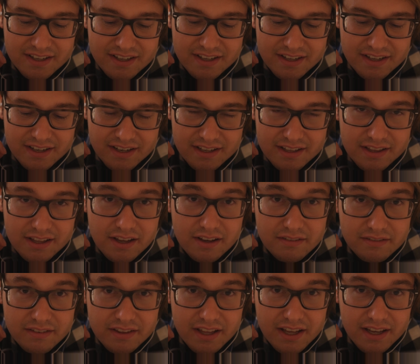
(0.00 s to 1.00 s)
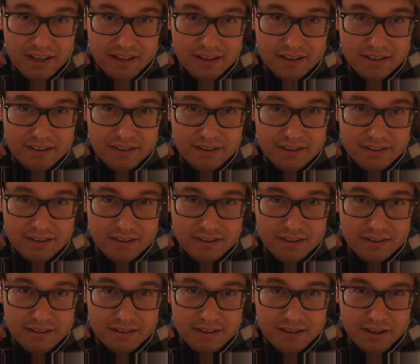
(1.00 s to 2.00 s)
And I love that.
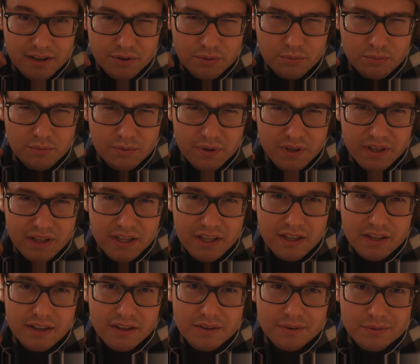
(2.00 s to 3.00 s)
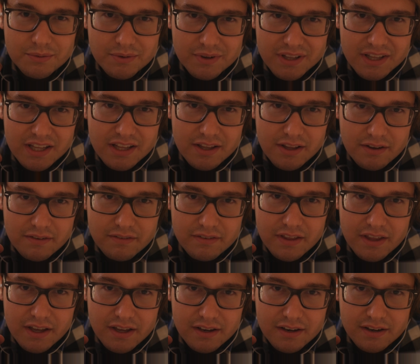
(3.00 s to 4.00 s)
I really, really love
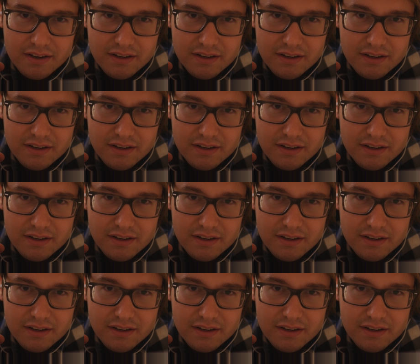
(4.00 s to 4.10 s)
that.